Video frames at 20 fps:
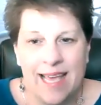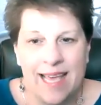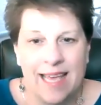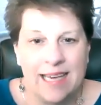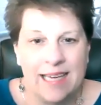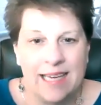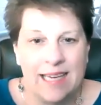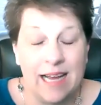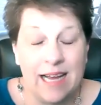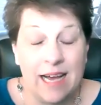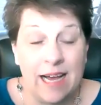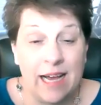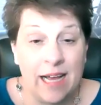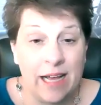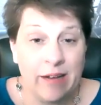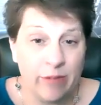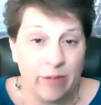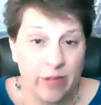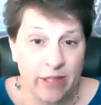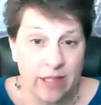And
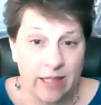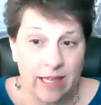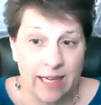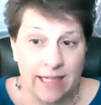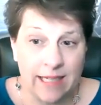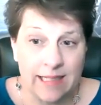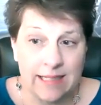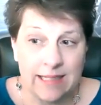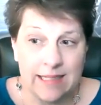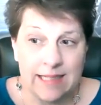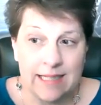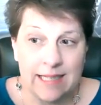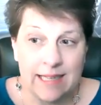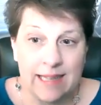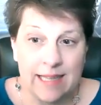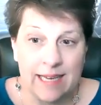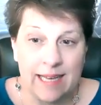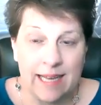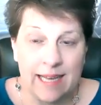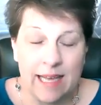I realized
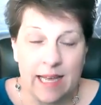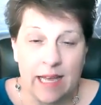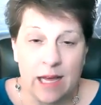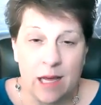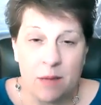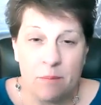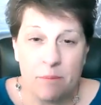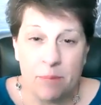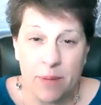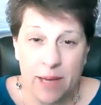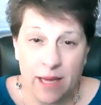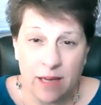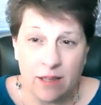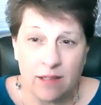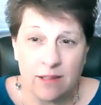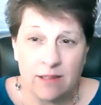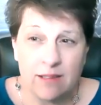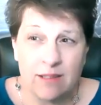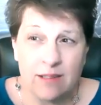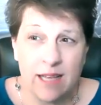that
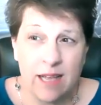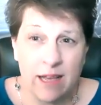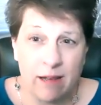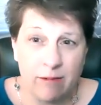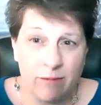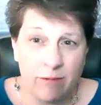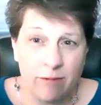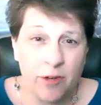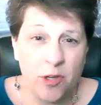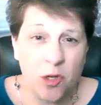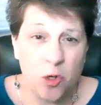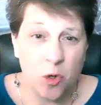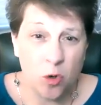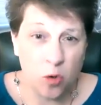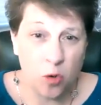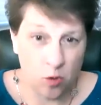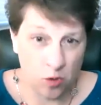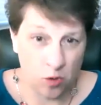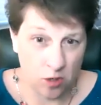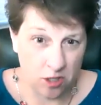about every
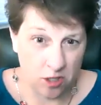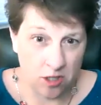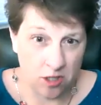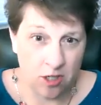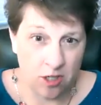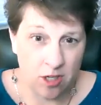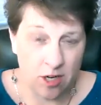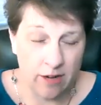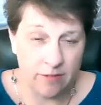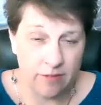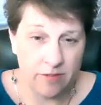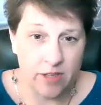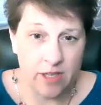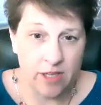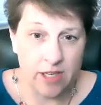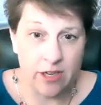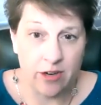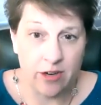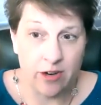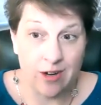quarter of the
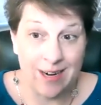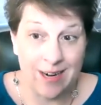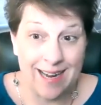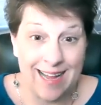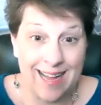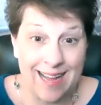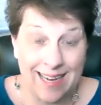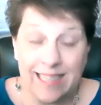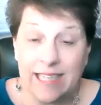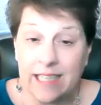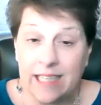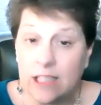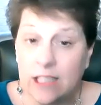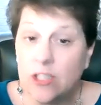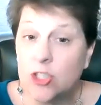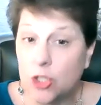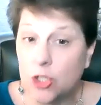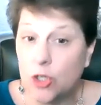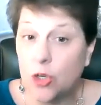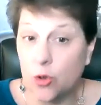year, I needed
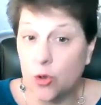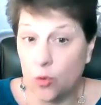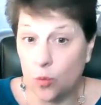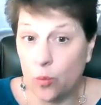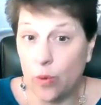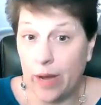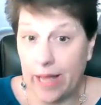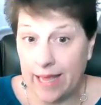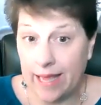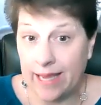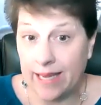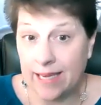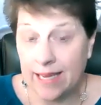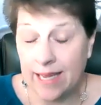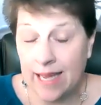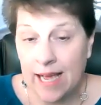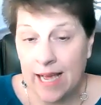to go away.